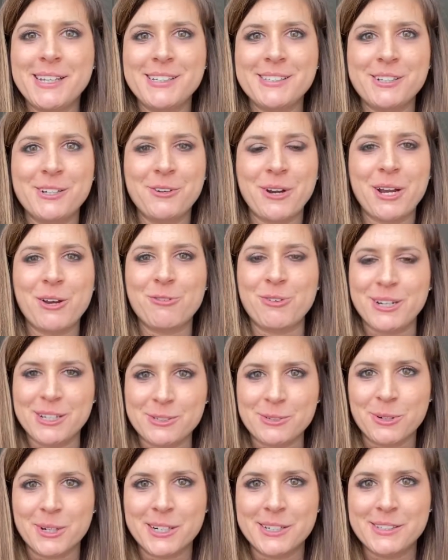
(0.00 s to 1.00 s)
is a great
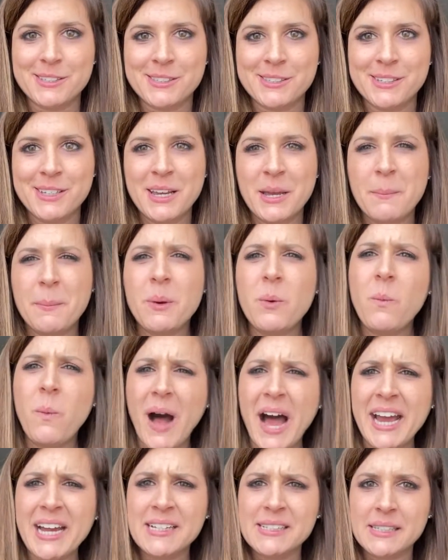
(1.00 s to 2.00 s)
resource, but
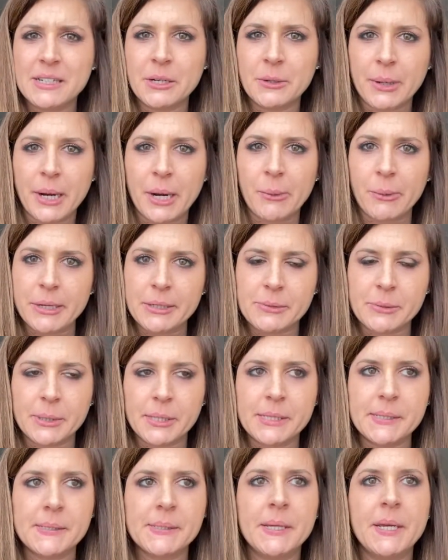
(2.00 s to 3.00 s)
why is it a great
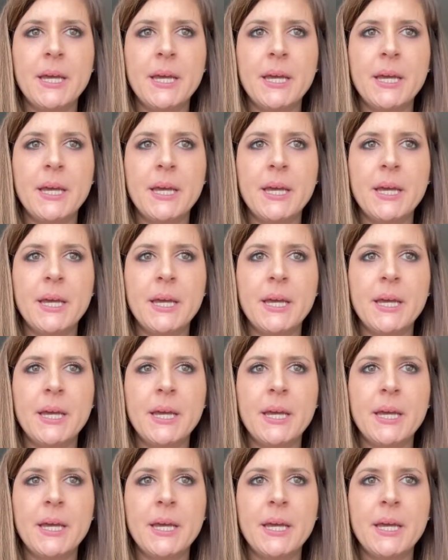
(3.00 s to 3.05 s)
resource?